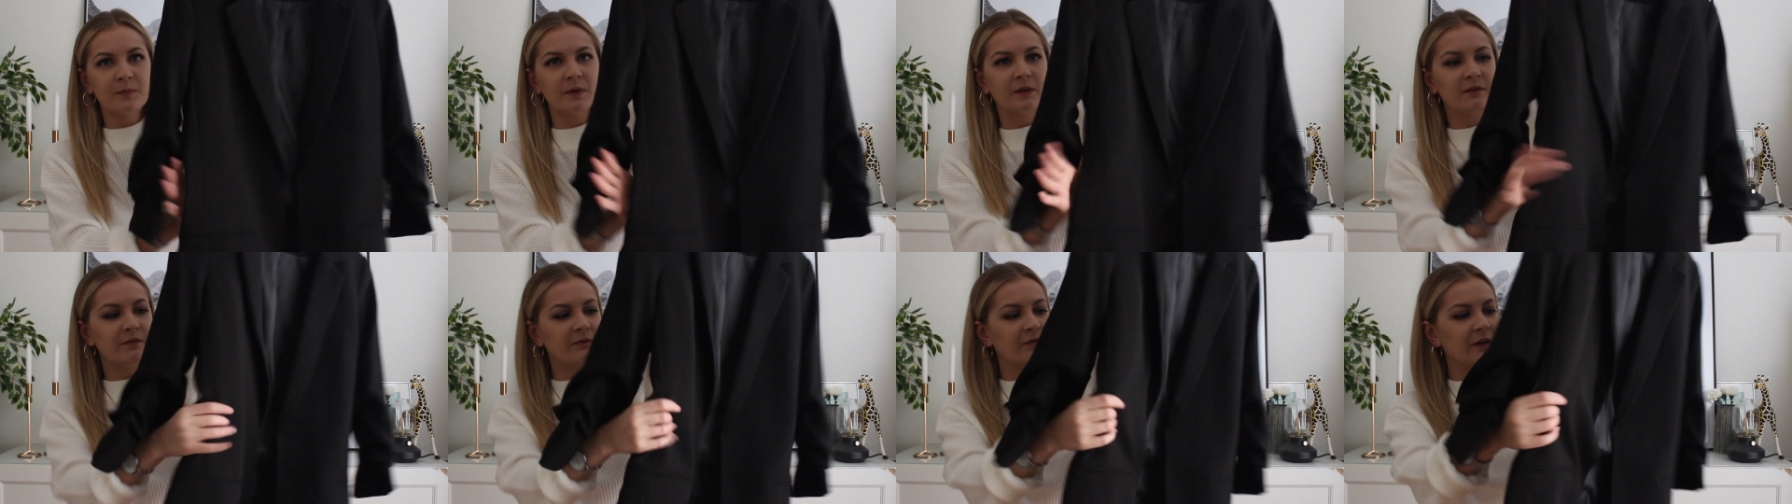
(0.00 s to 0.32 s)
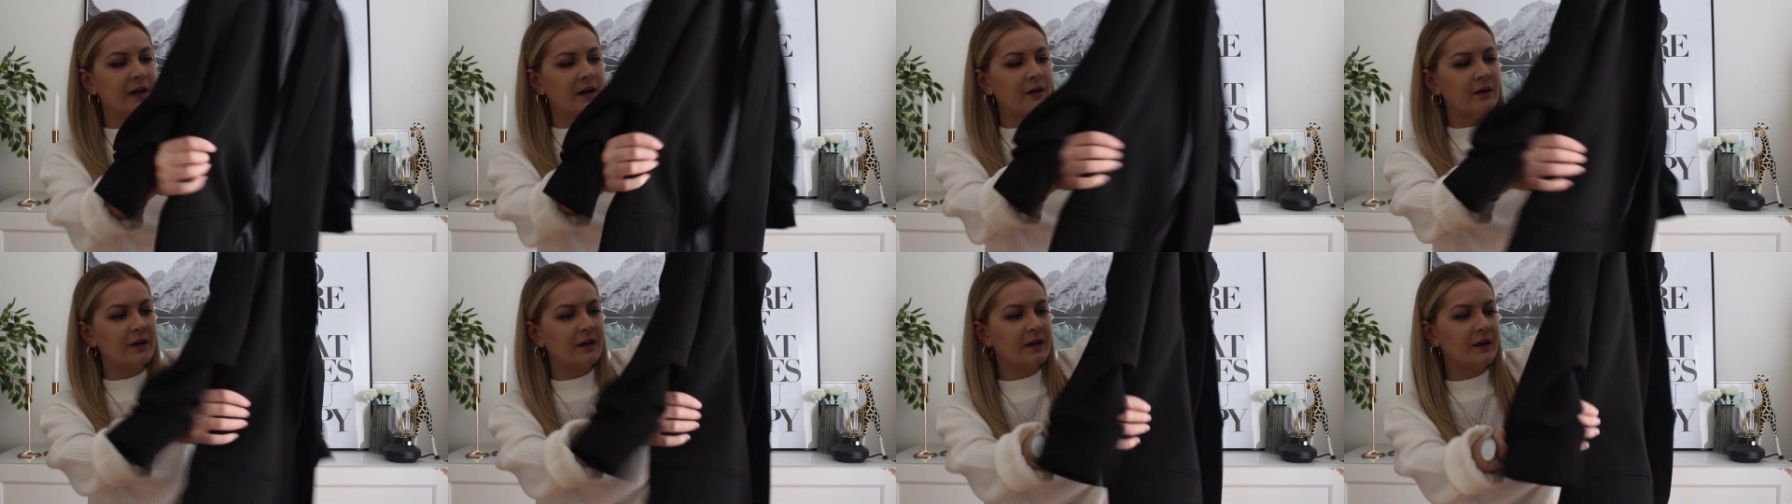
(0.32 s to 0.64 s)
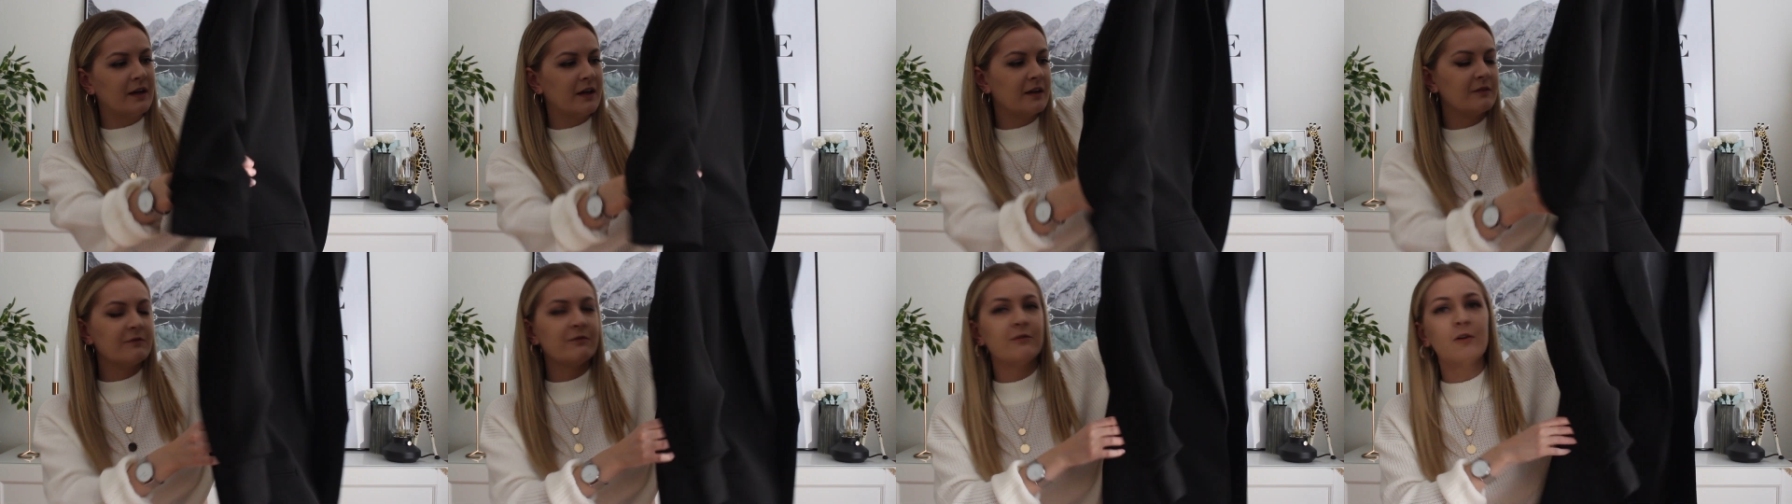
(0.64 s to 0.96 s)
but very
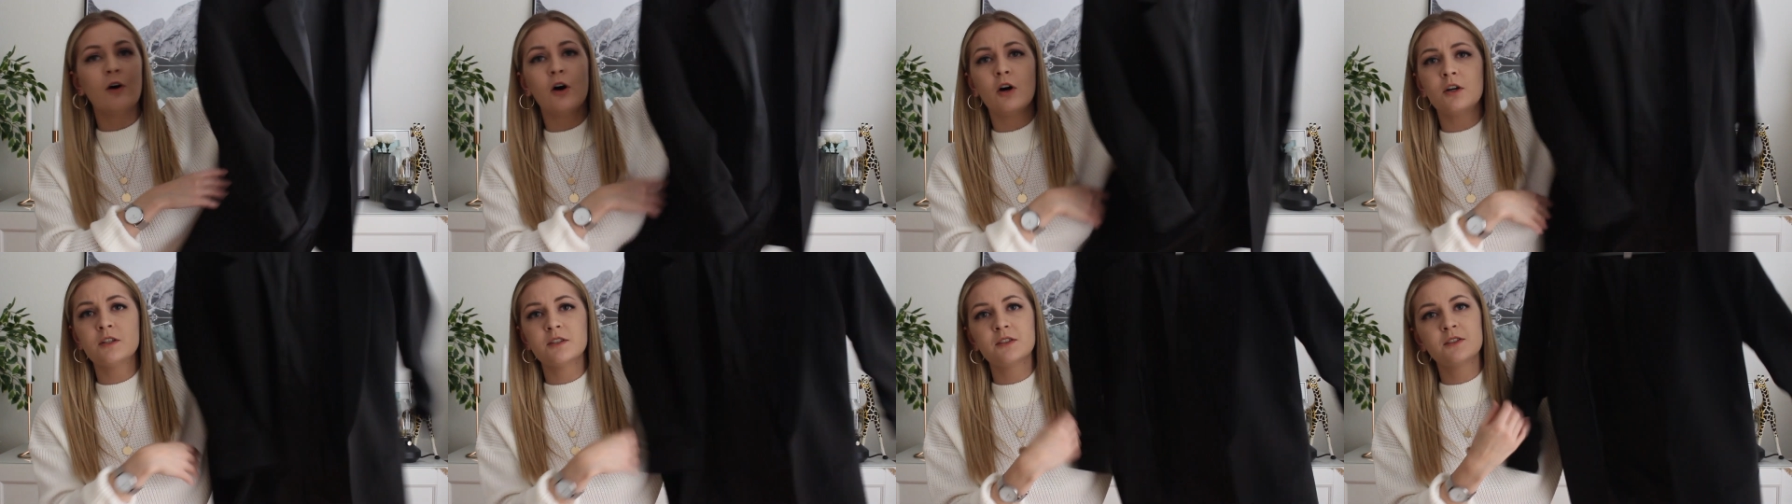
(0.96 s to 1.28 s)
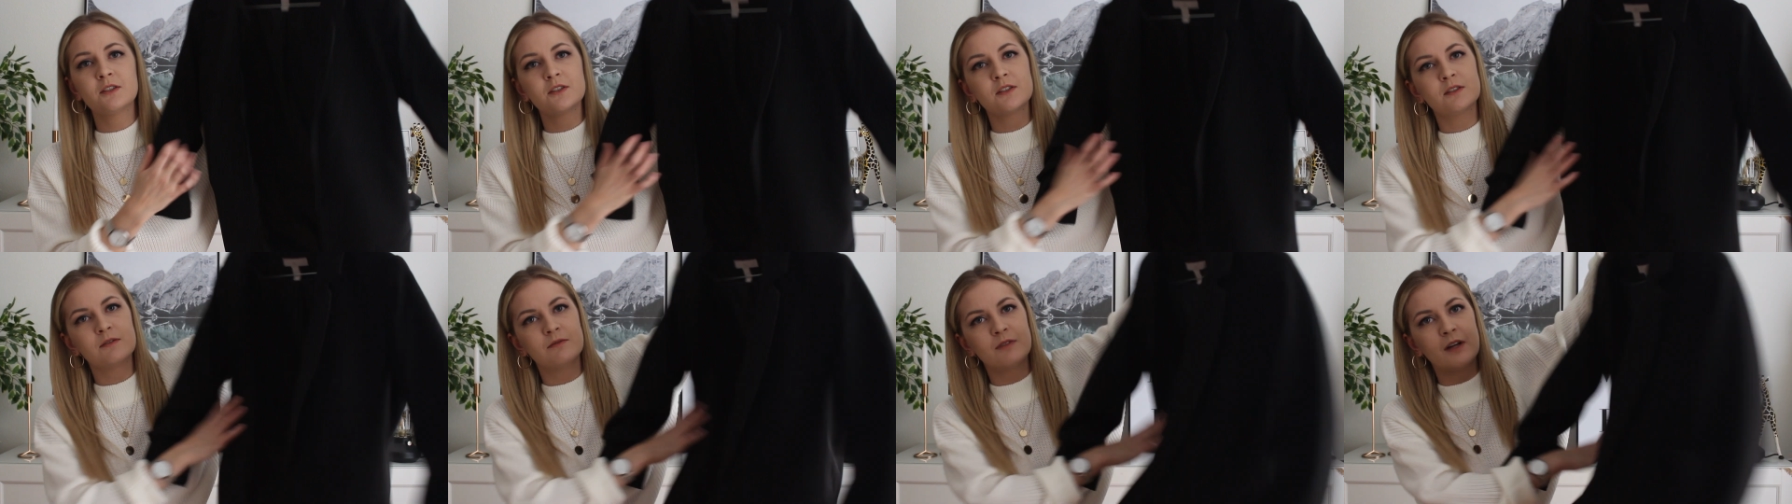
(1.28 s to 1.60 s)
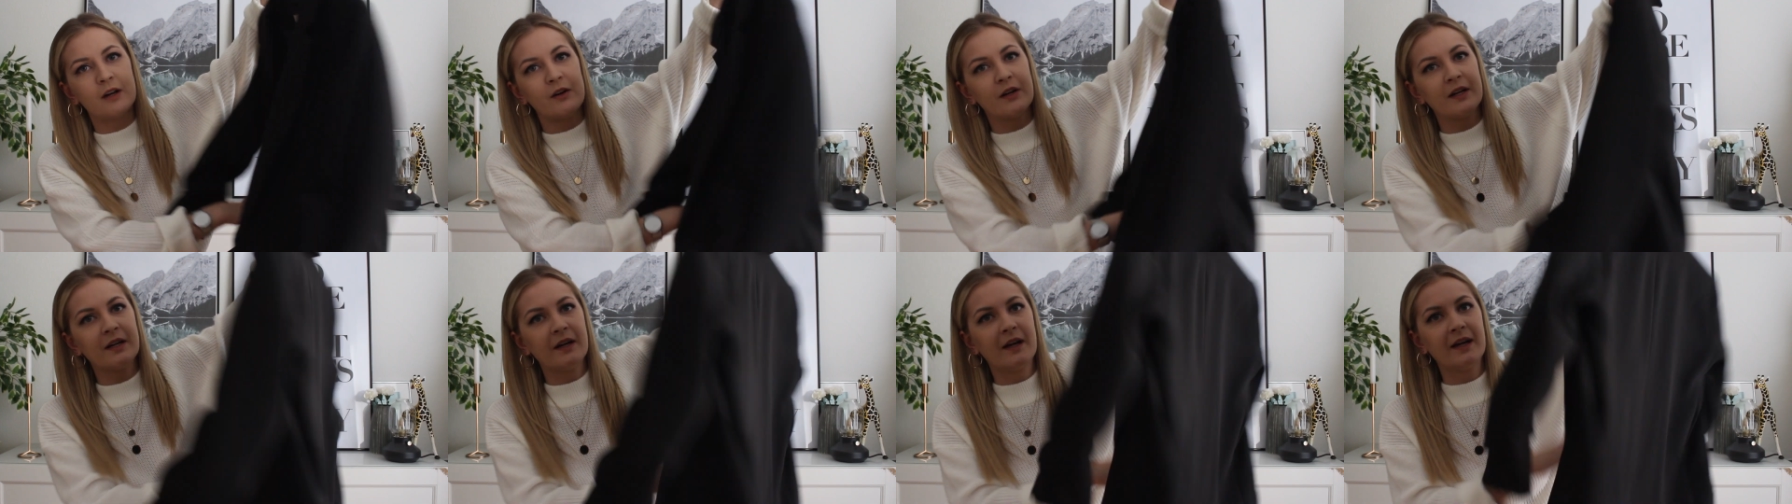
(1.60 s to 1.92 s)
it falls just
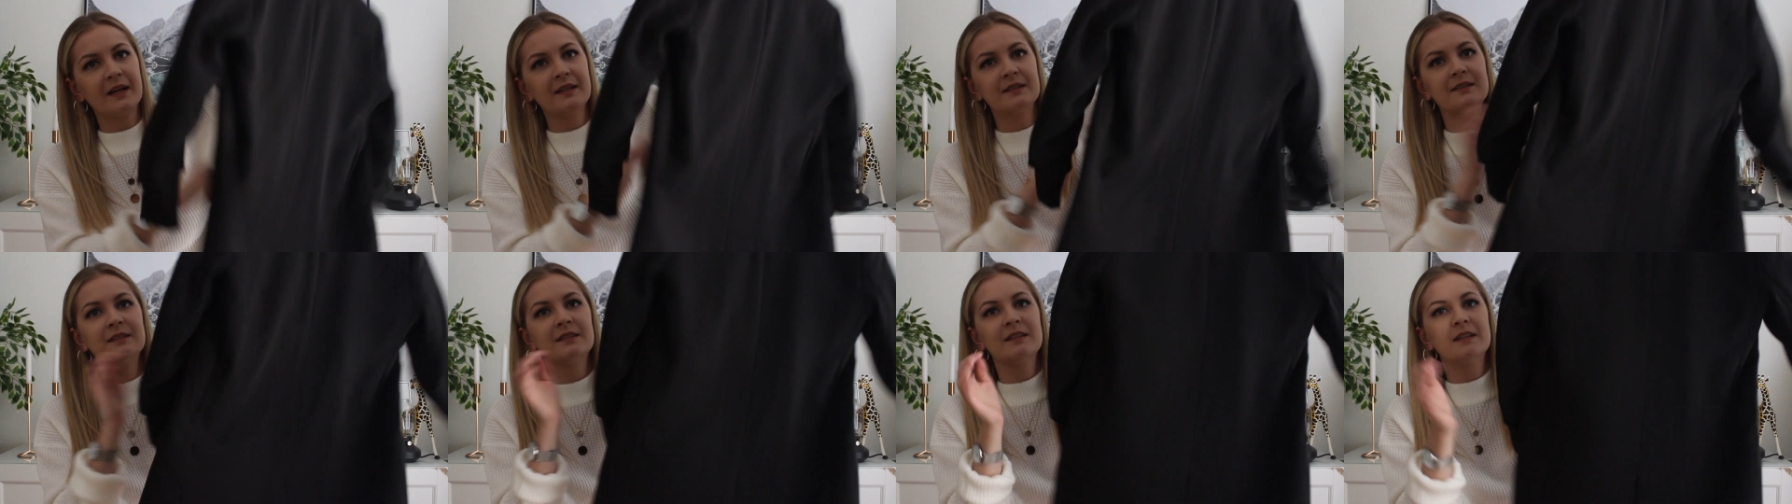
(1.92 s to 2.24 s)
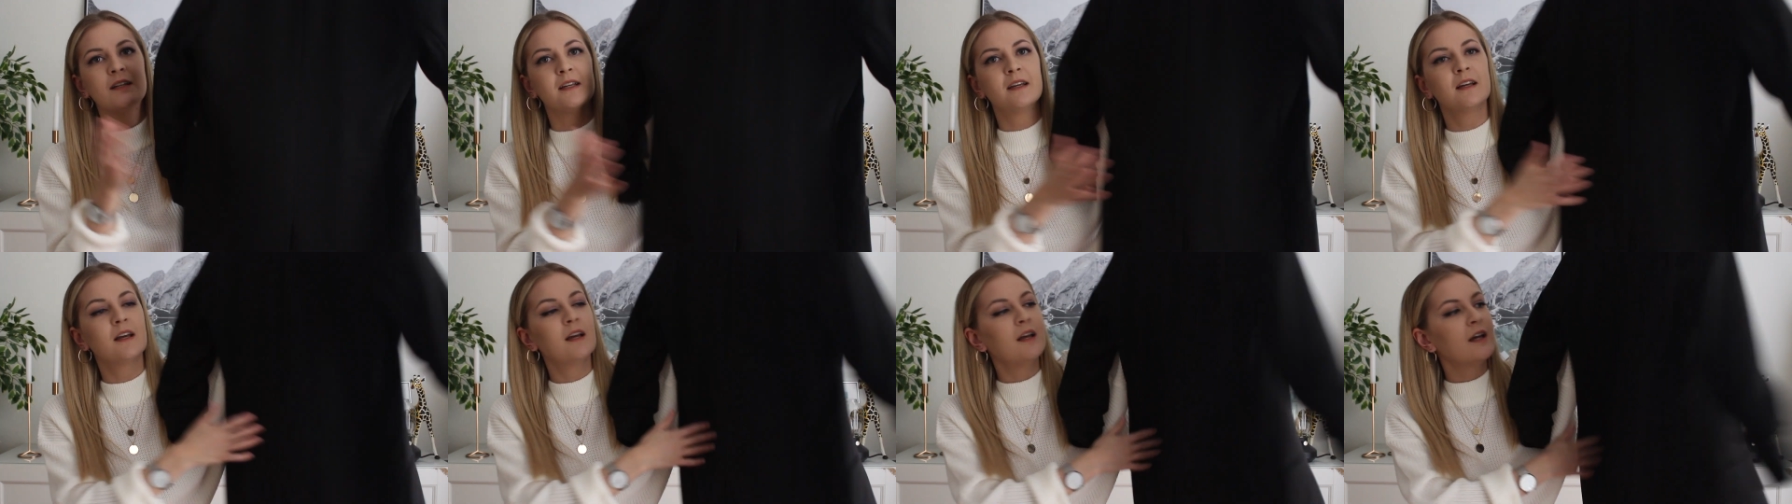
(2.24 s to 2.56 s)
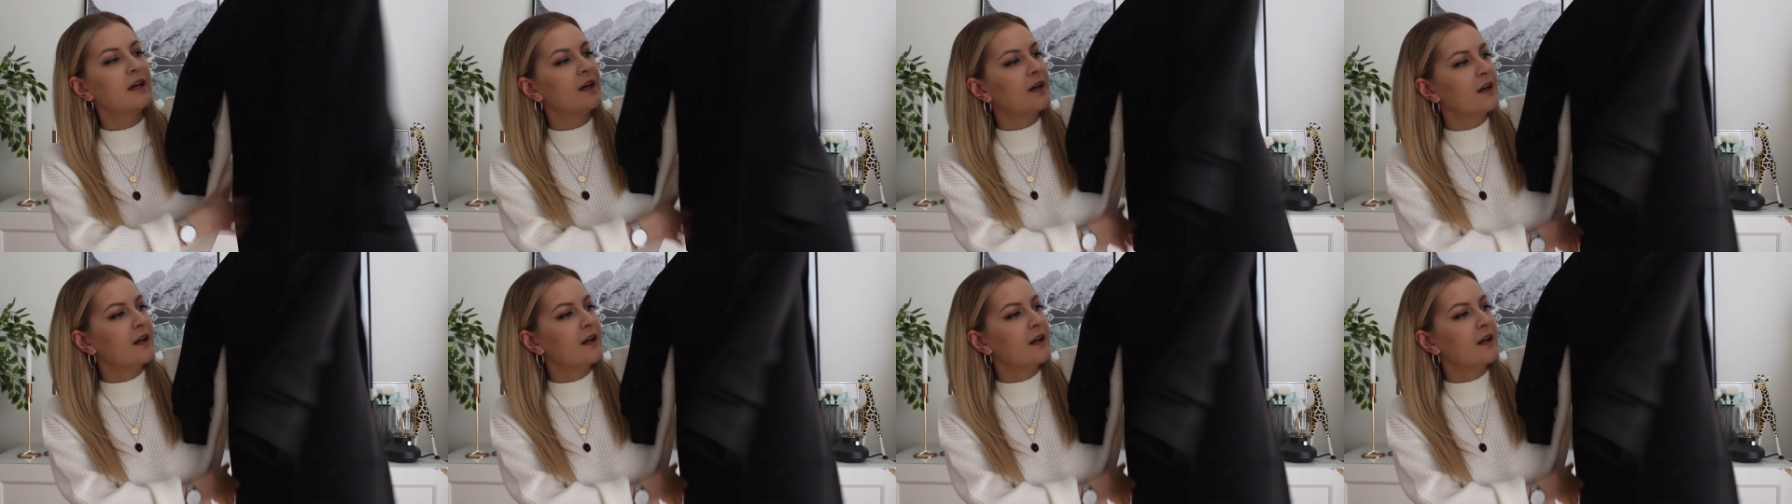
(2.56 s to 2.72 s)
very nicely.